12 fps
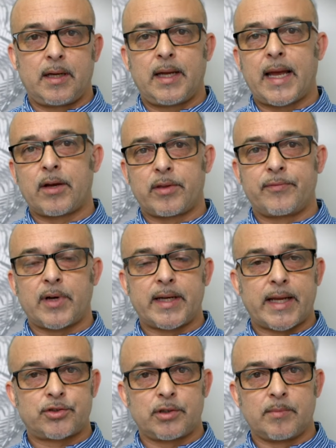how the
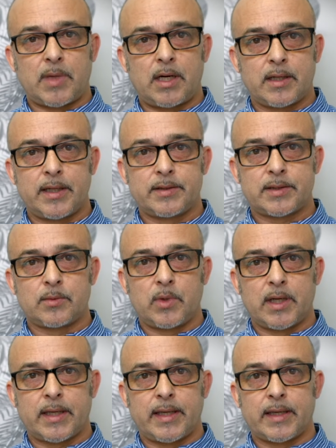financial markets are
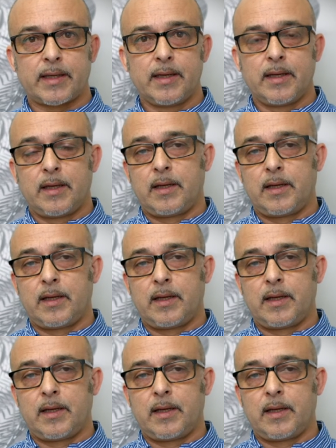working,